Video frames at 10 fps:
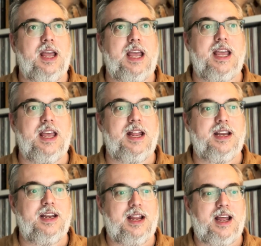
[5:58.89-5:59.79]

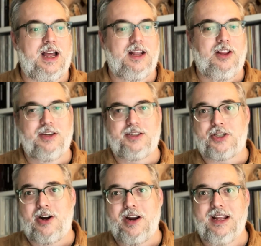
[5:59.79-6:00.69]
And I
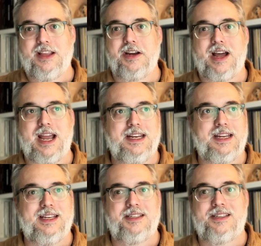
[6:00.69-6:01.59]
started in the
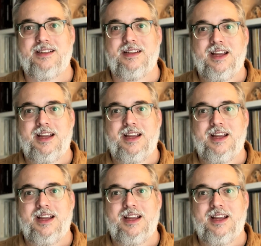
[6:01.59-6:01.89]
90s,